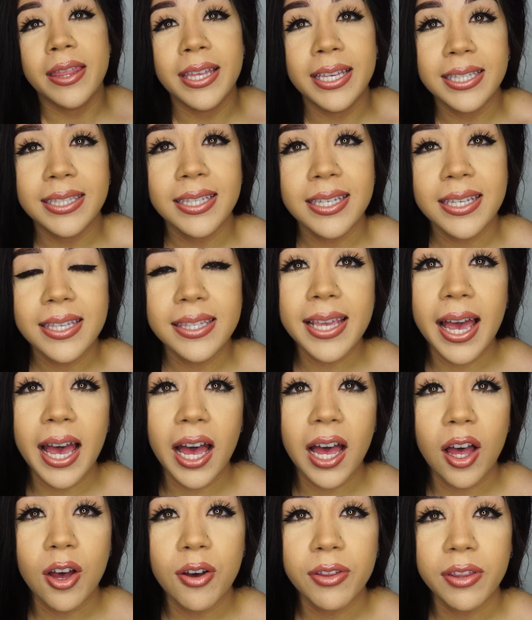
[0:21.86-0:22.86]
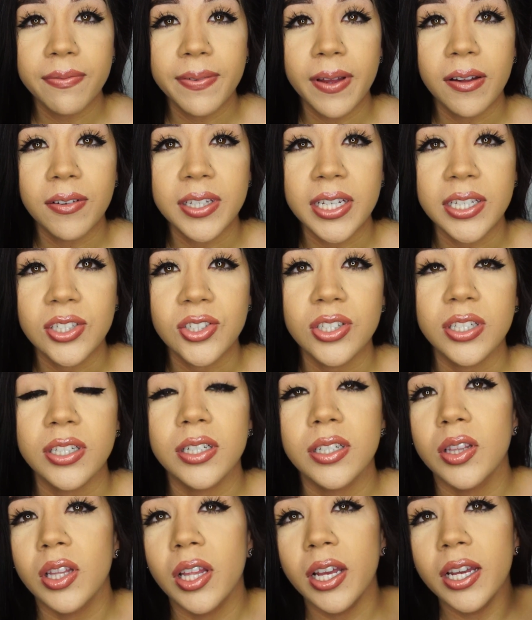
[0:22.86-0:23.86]
This is how the
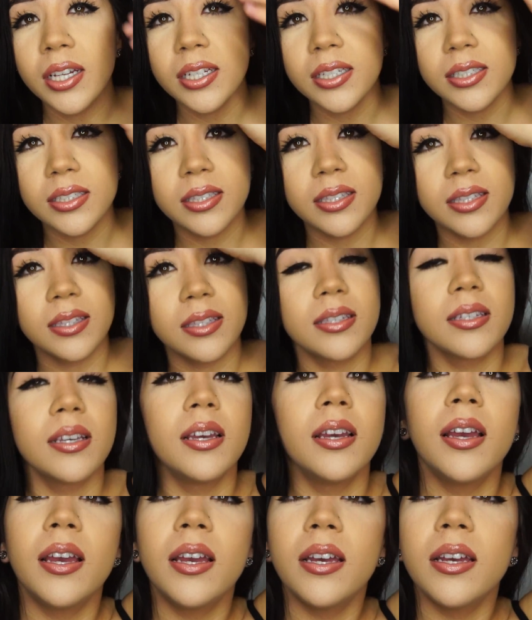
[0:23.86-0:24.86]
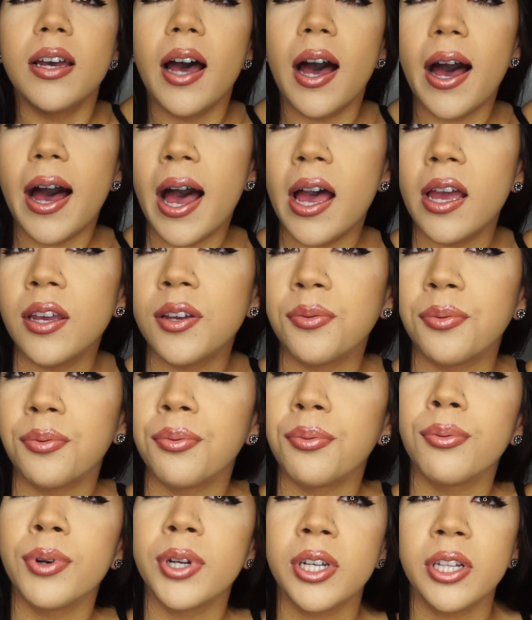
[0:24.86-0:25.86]
foundation looks. I
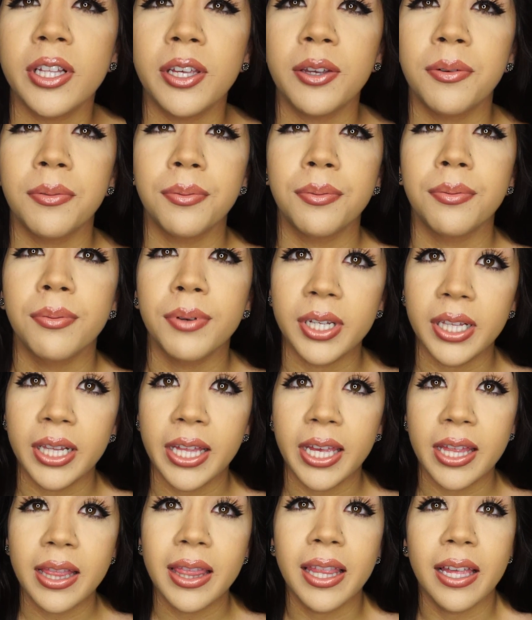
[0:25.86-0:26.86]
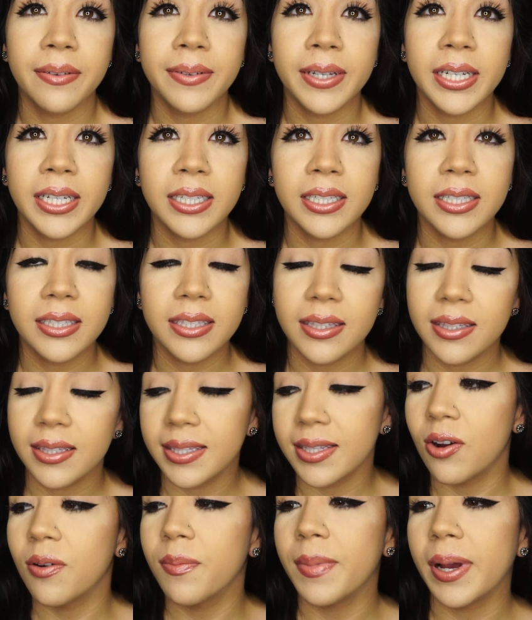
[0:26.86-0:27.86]
really love it
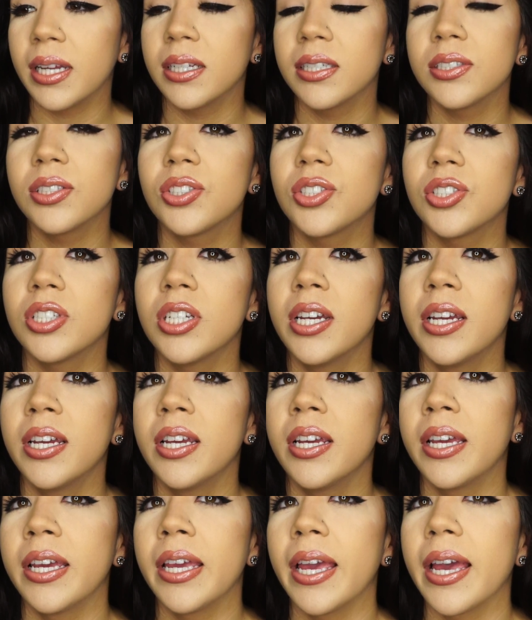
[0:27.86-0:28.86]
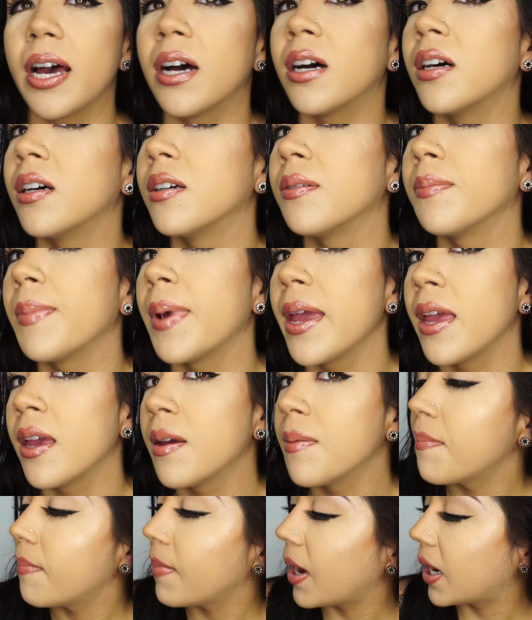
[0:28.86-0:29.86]
so much.
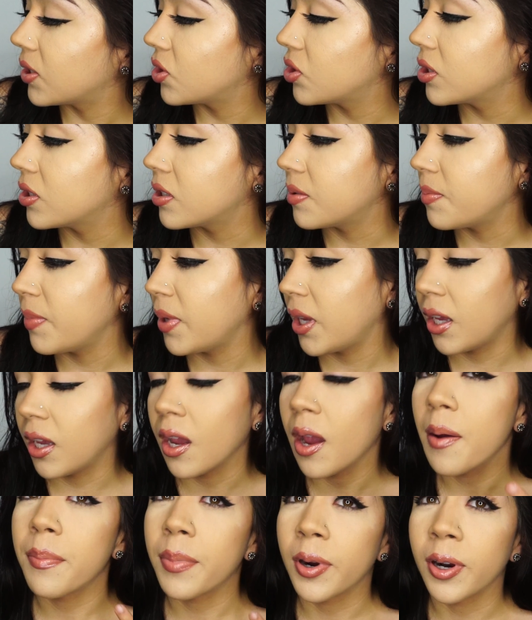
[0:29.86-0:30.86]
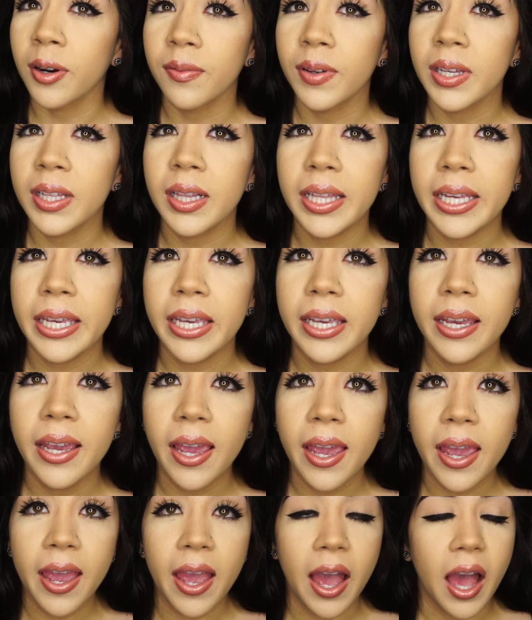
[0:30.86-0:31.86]
It matches me perfectly.
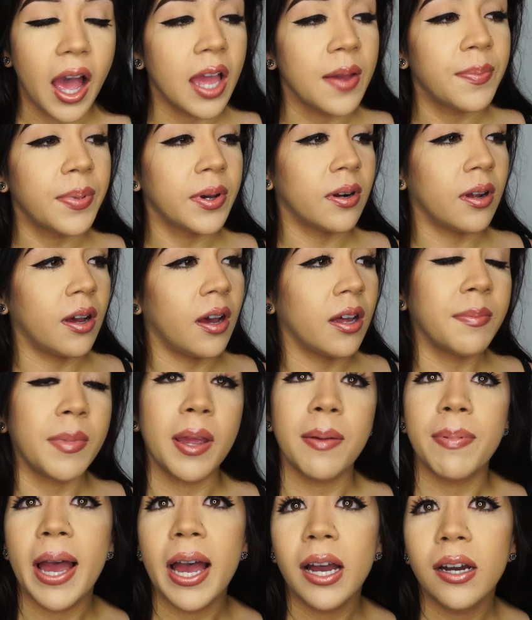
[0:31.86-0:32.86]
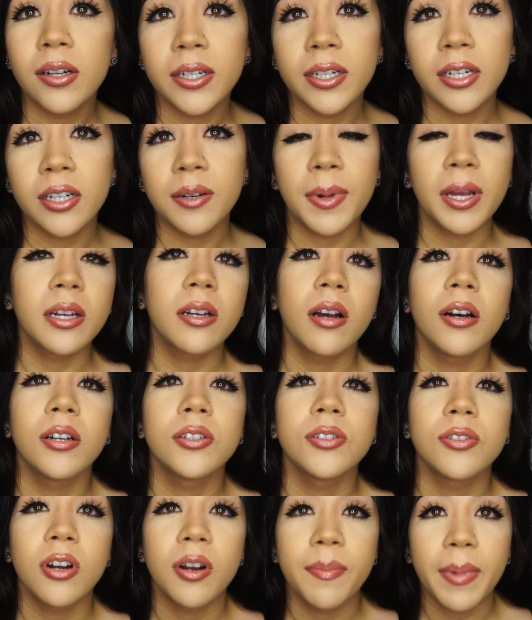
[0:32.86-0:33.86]
I put on my powder, my
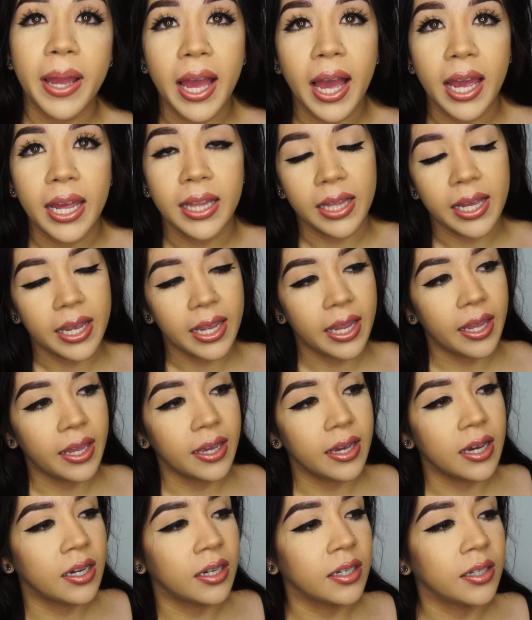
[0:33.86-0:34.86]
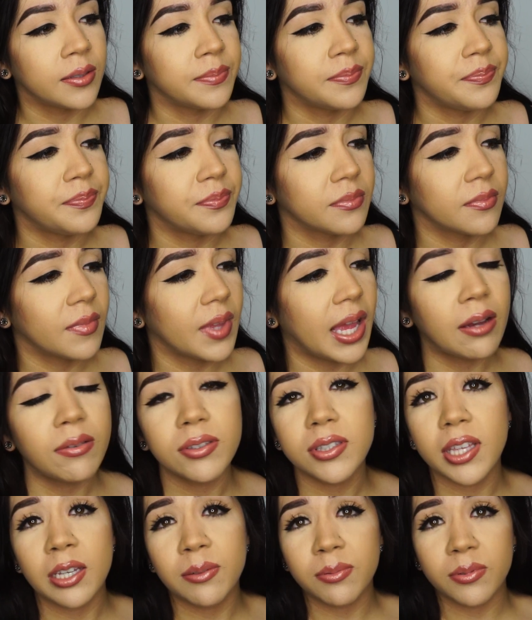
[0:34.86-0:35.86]
contour, my highlight. I
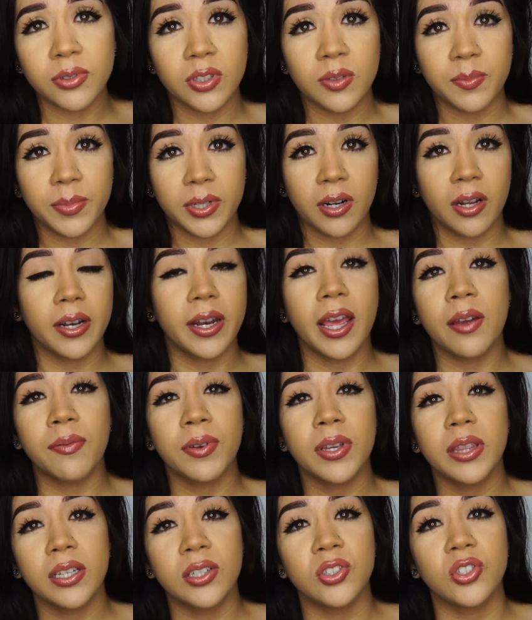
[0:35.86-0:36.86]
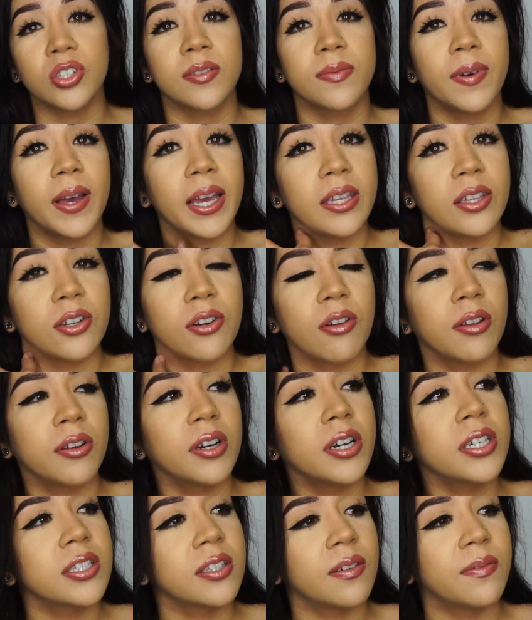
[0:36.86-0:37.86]
was able to put on everything just fine. You know, there
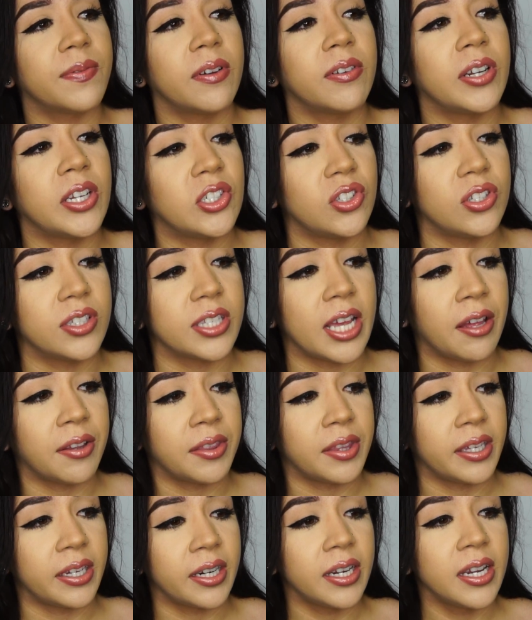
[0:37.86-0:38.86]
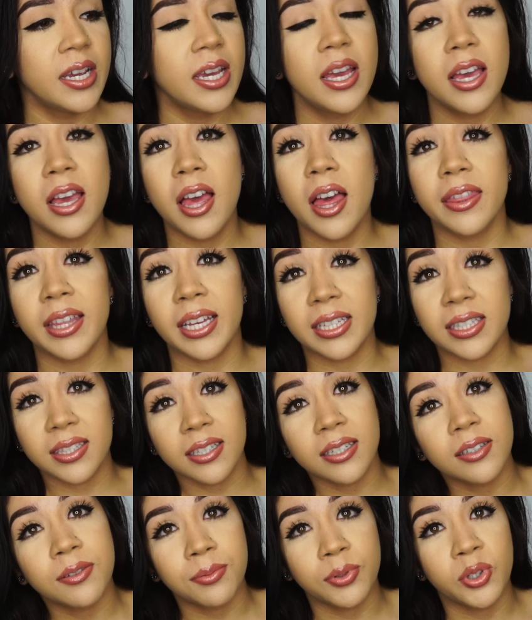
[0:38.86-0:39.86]
are some foundations out there that
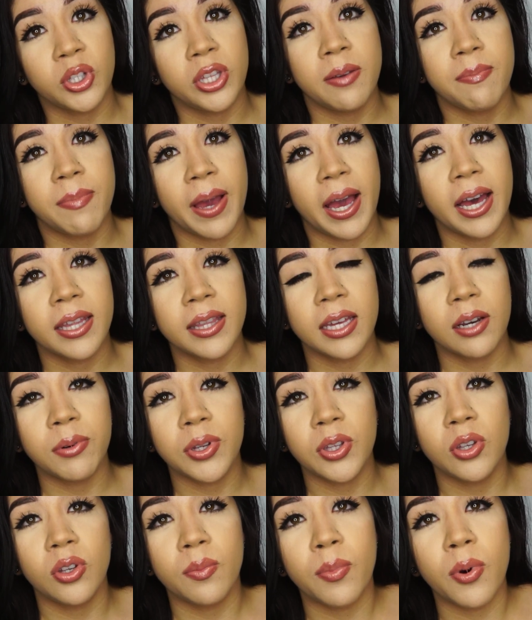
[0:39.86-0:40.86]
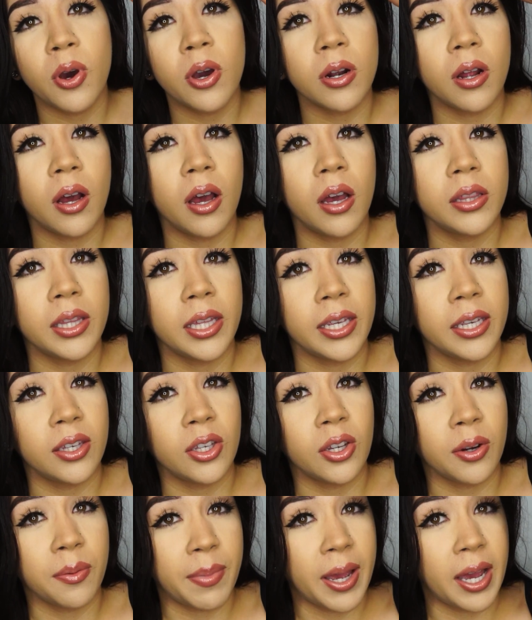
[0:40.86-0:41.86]
suck really bad, that when you put on like
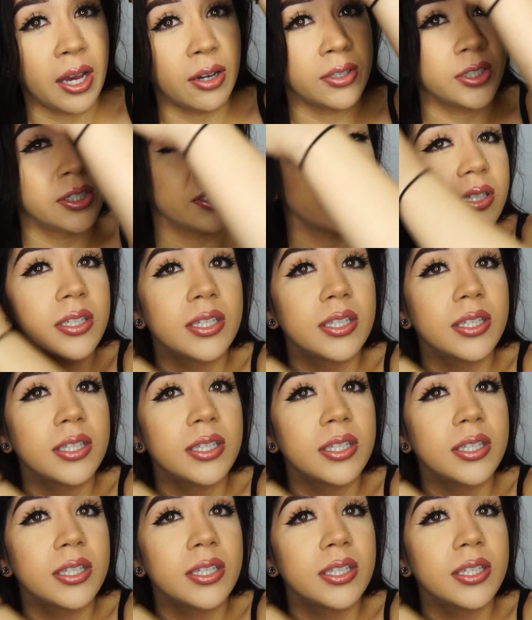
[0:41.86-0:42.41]
your powders and